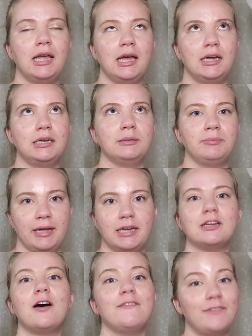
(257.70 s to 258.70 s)
and
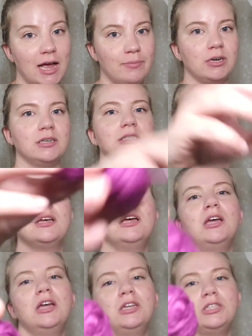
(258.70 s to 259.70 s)
plant fibers.
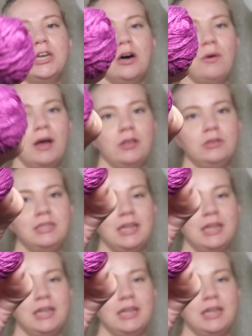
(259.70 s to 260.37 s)
So I use